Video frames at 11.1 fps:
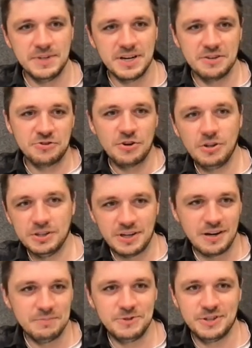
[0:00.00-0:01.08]
the controlled
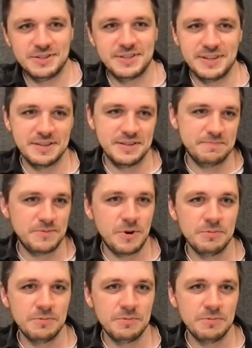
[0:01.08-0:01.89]
objects like the